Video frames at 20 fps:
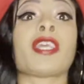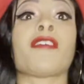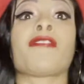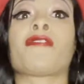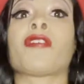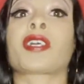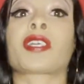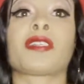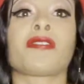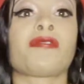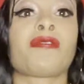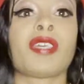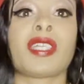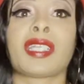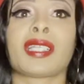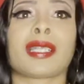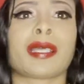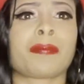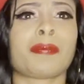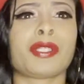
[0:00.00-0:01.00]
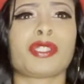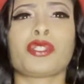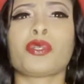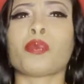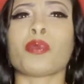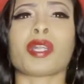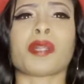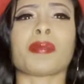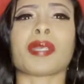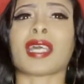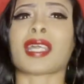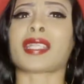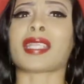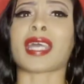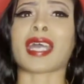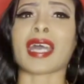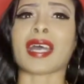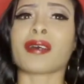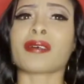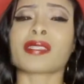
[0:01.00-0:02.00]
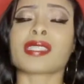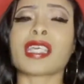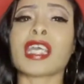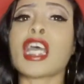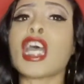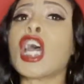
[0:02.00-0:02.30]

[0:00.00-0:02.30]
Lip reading: fucking offended. Like, bitch, you wanted me out of the house?